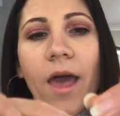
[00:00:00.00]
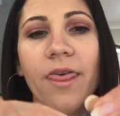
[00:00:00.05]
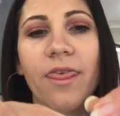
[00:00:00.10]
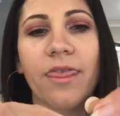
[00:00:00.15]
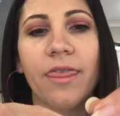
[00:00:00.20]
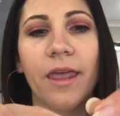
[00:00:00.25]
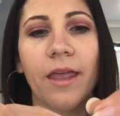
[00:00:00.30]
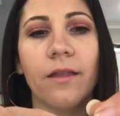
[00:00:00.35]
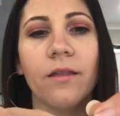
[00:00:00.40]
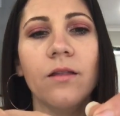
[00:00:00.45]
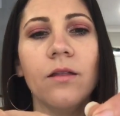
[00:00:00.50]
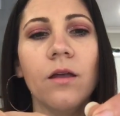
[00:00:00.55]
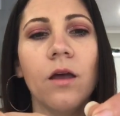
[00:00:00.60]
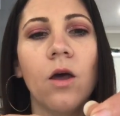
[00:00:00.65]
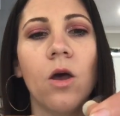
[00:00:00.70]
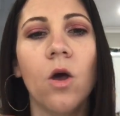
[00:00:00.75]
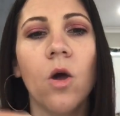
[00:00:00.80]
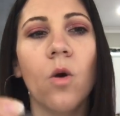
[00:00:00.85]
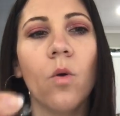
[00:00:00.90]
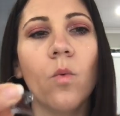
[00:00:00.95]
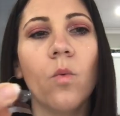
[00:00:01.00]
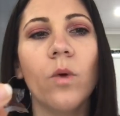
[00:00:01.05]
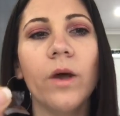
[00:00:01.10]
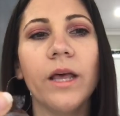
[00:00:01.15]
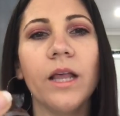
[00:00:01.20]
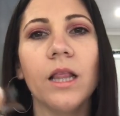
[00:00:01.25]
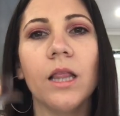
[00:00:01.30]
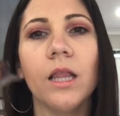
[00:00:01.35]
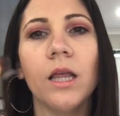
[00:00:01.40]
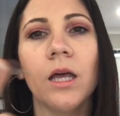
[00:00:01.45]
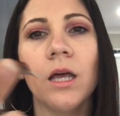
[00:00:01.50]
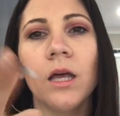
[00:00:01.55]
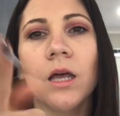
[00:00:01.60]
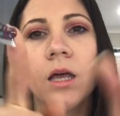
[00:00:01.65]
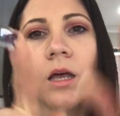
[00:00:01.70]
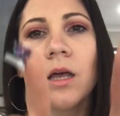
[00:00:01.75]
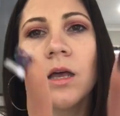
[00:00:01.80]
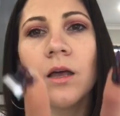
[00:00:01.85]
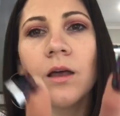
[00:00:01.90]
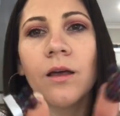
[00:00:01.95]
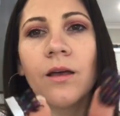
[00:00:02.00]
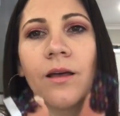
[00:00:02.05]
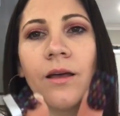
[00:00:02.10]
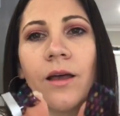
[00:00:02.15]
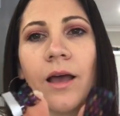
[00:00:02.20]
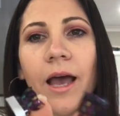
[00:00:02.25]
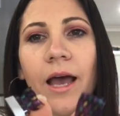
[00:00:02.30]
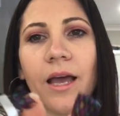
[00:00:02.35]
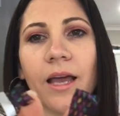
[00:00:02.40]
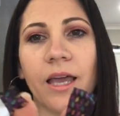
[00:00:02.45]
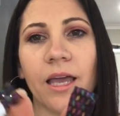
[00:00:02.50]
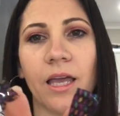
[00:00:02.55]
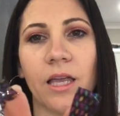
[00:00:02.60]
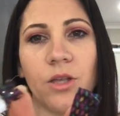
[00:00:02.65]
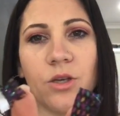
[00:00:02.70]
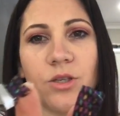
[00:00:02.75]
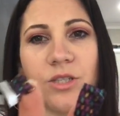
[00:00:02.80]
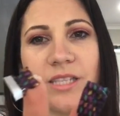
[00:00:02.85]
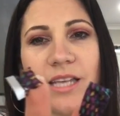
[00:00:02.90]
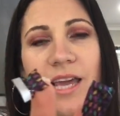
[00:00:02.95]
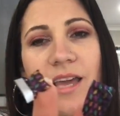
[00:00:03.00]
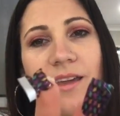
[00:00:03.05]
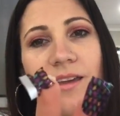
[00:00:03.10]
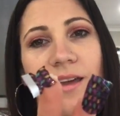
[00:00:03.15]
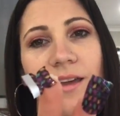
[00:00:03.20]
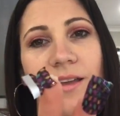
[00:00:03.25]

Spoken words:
thin, will, can you see?